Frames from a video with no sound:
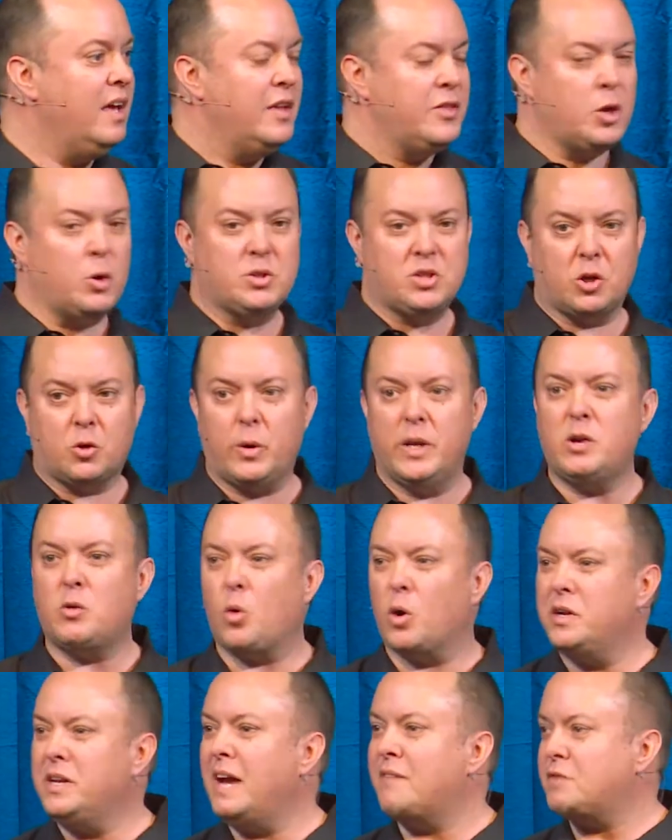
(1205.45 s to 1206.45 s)
there was a Greek
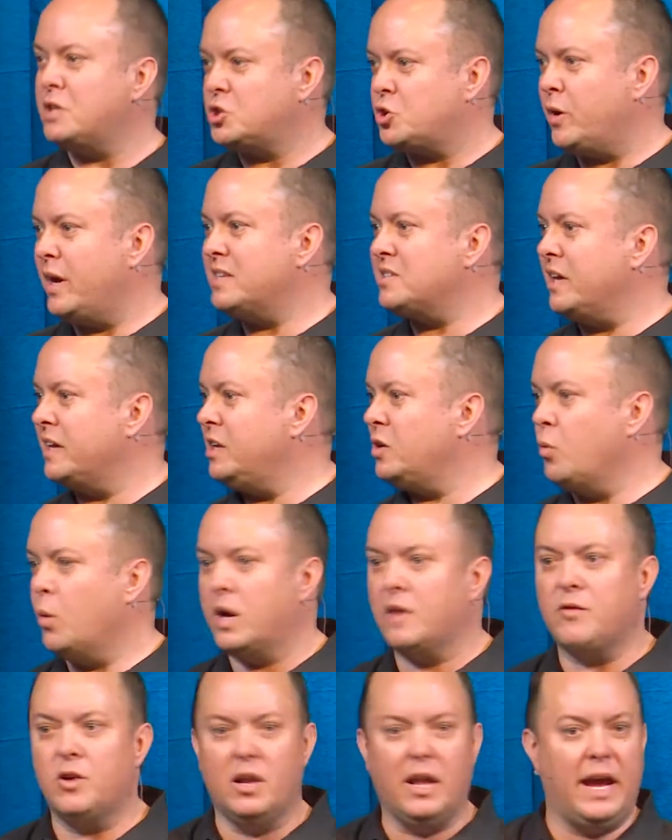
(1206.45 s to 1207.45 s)
word you have to translate into
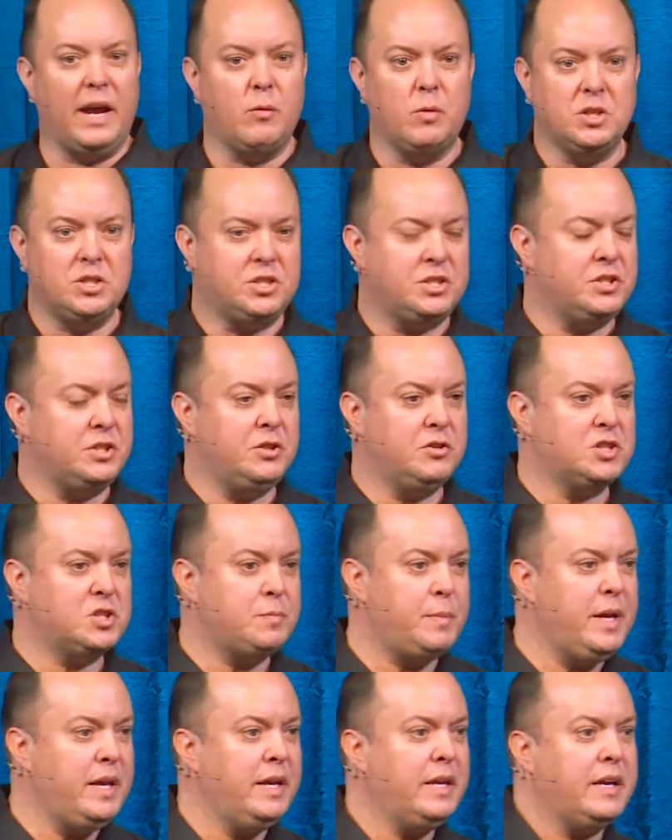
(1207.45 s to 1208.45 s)
whatever language you
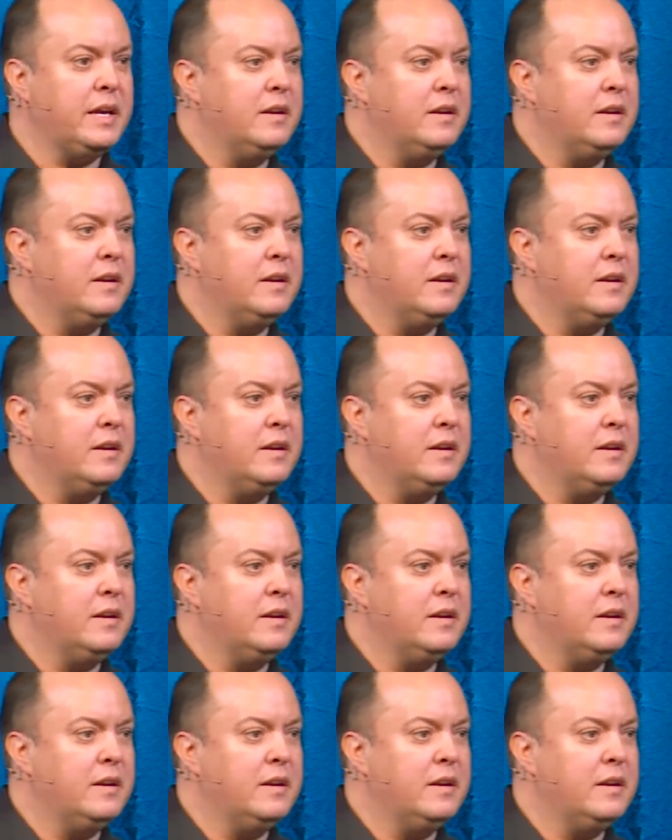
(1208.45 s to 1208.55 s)
speak.